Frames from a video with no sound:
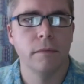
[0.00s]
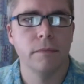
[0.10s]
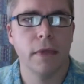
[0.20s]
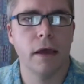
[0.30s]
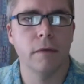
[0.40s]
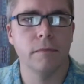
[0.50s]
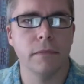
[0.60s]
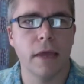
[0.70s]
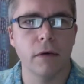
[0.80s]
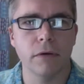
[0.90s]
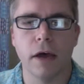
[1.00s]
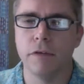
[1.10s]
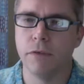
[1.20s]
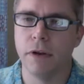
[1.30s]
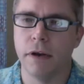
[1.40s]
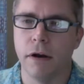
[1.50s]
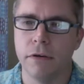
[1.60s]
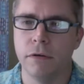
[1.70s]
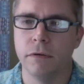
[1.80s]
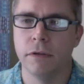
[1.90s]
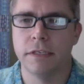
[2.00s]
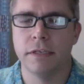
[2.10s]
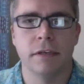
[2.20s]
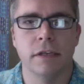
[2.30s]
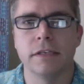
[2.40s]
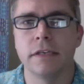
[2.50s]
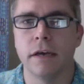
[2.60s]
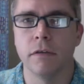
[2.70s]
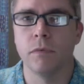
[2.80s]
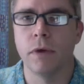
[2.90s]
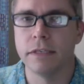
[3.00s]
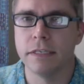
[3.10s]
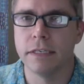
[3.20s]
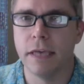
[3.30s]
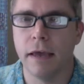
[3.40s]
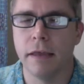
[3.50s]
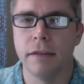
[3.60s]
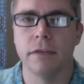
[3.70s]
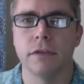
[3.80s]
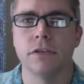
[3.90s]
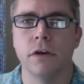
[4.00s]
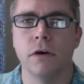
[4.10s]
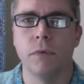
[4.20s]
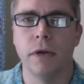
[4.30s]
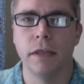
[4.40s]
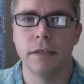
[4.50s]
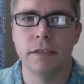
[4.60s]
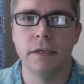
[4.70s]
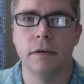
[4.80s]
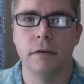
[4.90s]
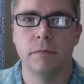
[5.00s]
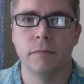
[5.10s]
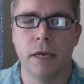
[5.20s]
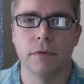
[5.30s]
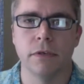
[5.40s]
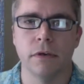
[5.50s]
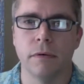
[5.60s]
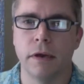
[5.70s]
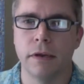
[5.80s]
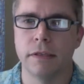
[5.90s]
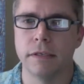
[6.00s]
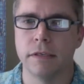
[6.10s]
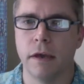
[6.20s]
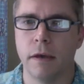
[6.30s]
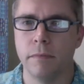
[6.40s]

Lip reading: How confident are you, let's say on a scale of 1 to 10, that the show will indeed be able to go on at this time?